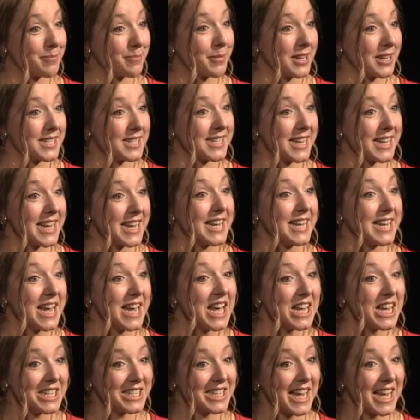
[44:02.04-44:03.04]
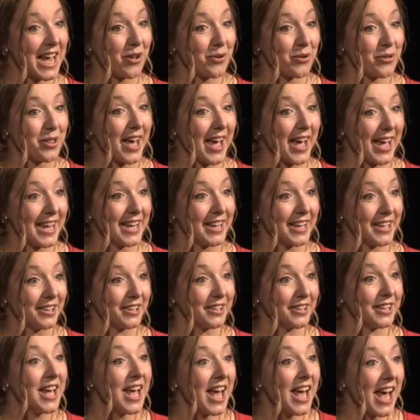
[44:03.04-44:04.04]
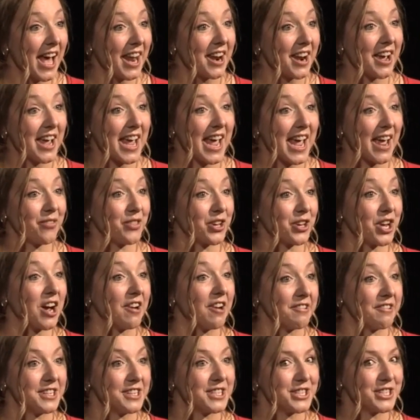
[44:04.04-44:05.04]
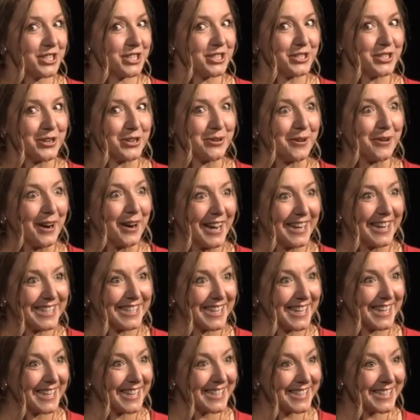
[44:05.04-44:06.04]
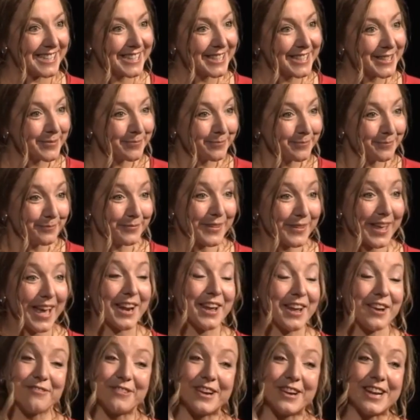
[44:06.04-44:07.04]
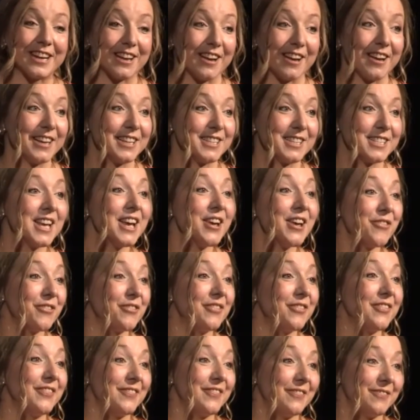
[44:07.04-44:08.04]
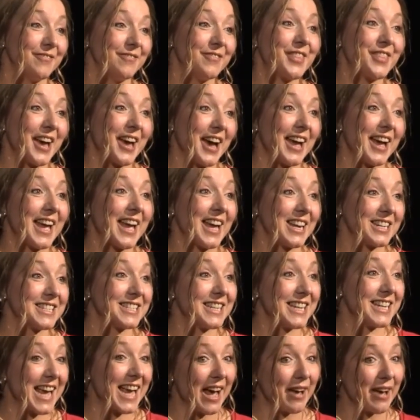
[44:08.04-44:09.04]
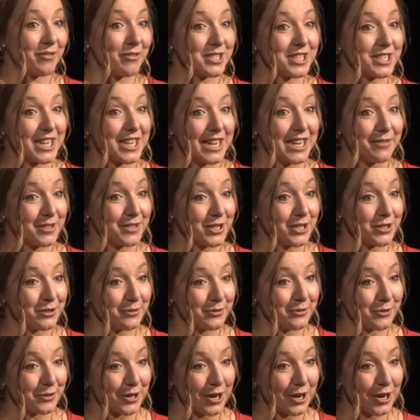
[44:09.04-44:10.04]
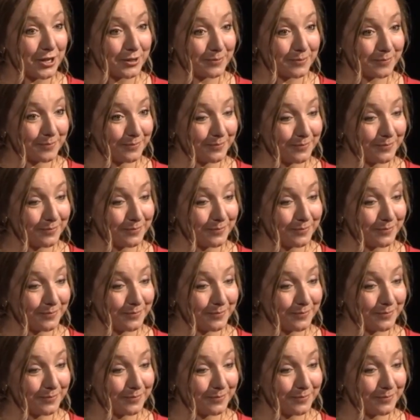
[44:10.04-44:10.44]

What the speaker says: my ski down that hill and I had the courage to do what I did. And I realise that I actually have achieved an awful lot.